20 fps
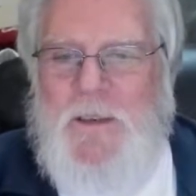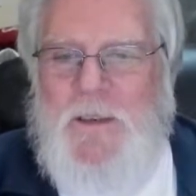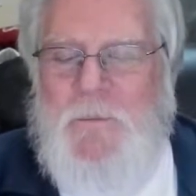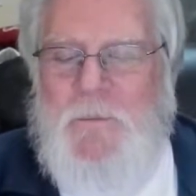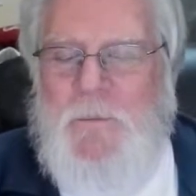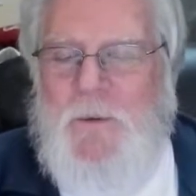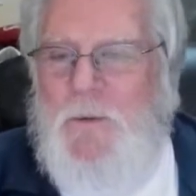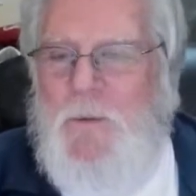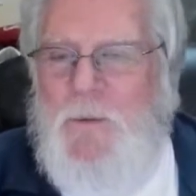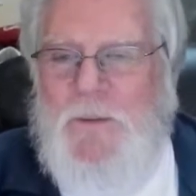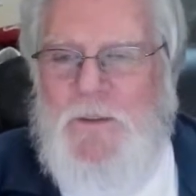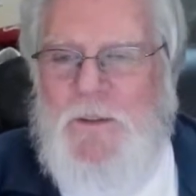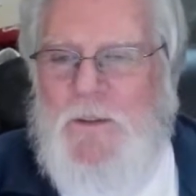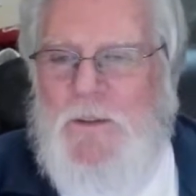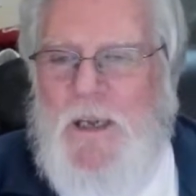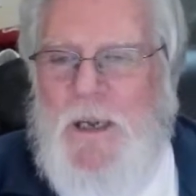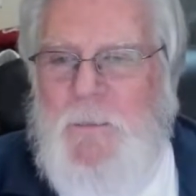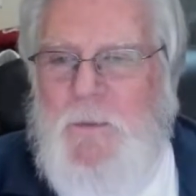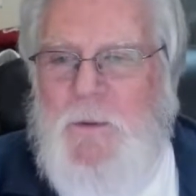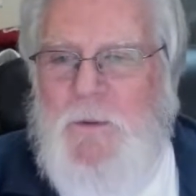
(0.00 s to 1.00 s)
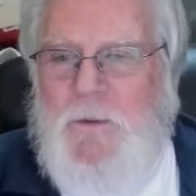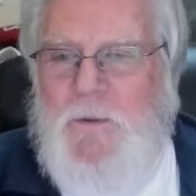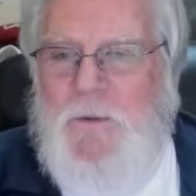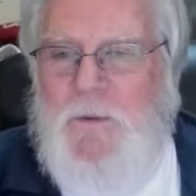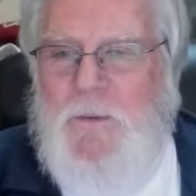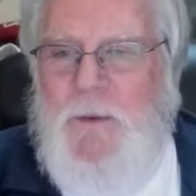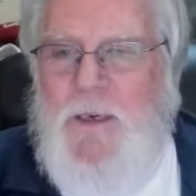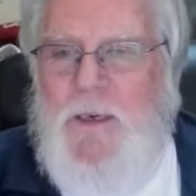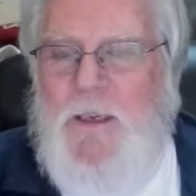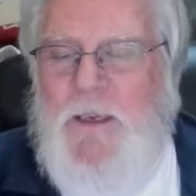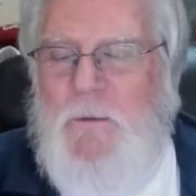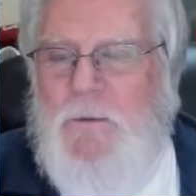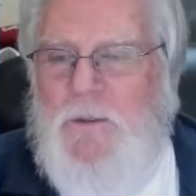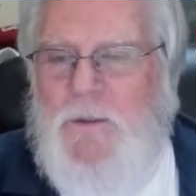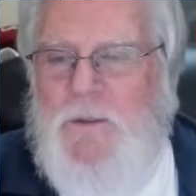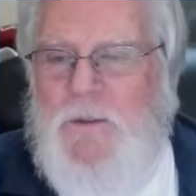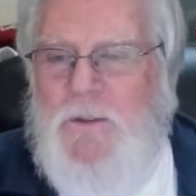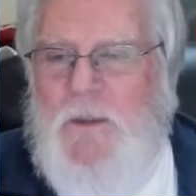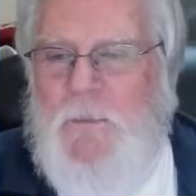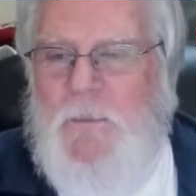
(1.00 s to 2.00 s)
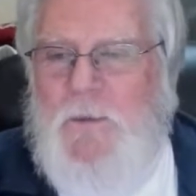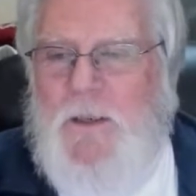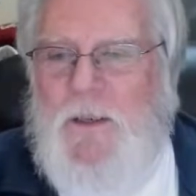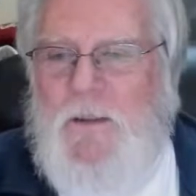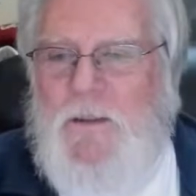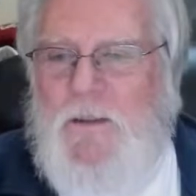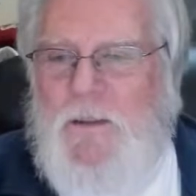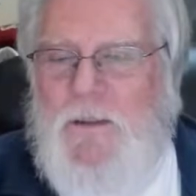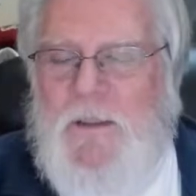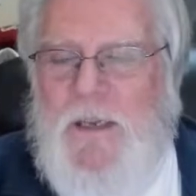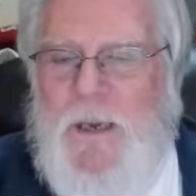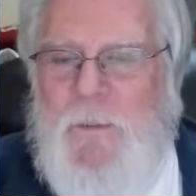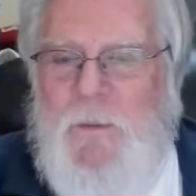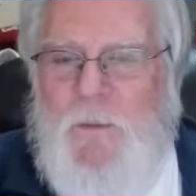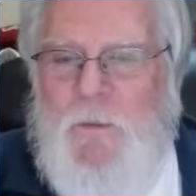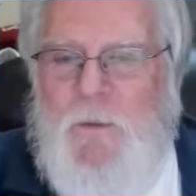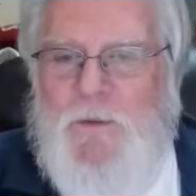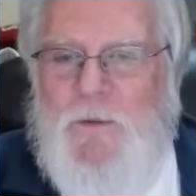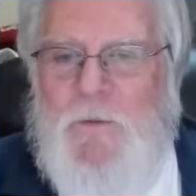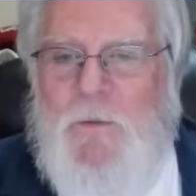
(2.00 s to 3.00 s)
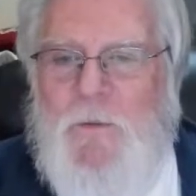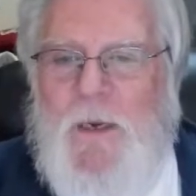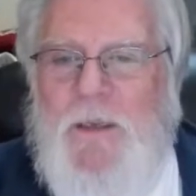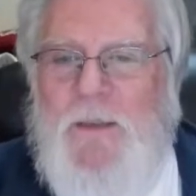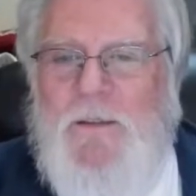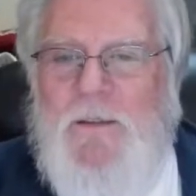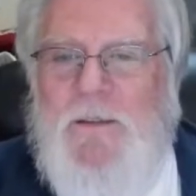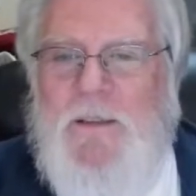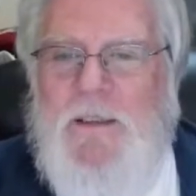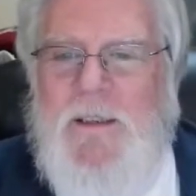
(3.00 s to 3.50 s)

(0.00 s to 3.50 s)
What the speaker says: But the timing wasn't ready. He was in something else. The timing wasn't right.